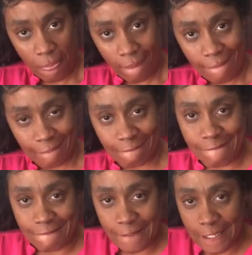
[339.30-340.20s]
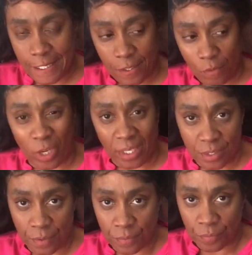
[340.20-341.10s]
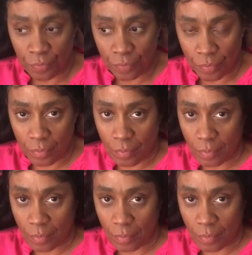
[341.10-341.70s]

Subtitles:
So now I've cut all the baby hairs down.